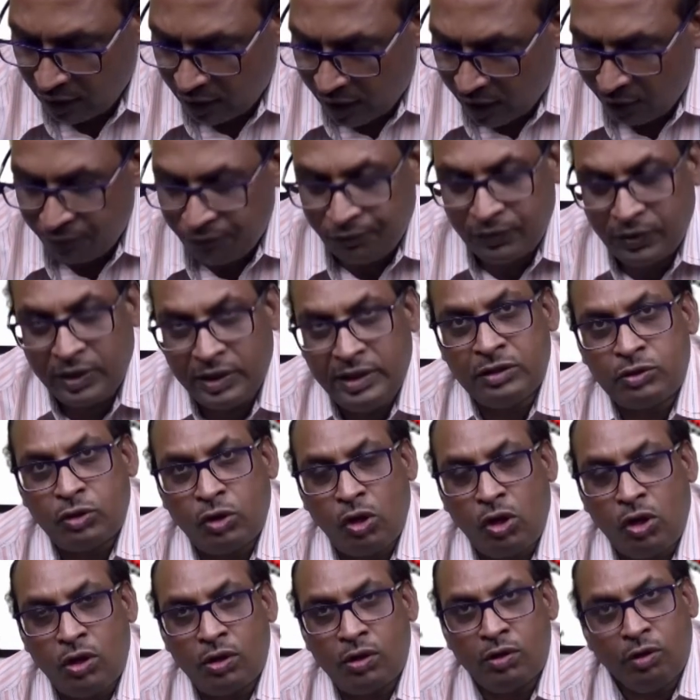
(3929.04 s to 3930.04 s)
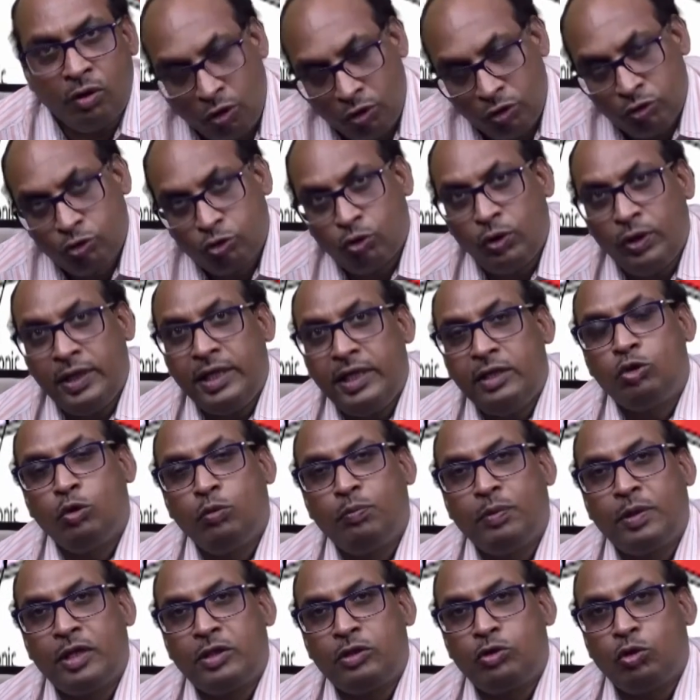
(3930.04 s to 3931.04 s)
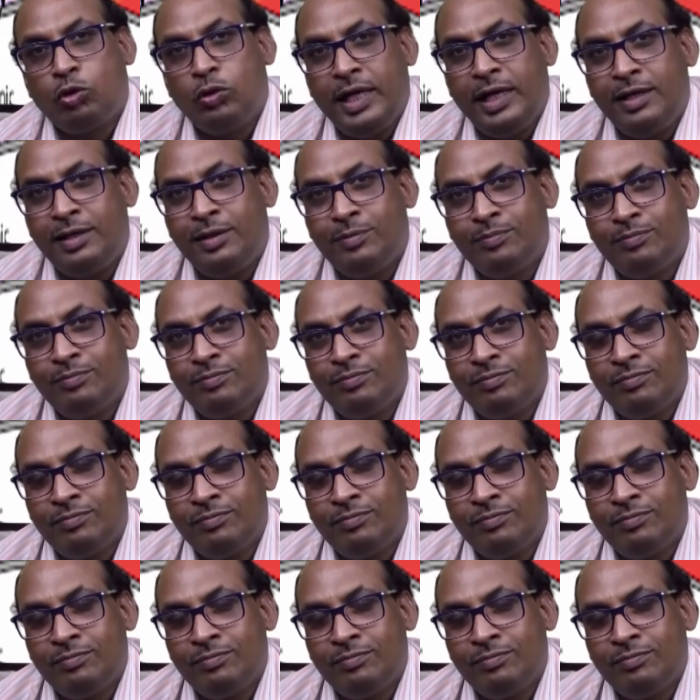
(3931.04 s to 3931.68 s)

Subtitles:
After the shock, also it is supersonic.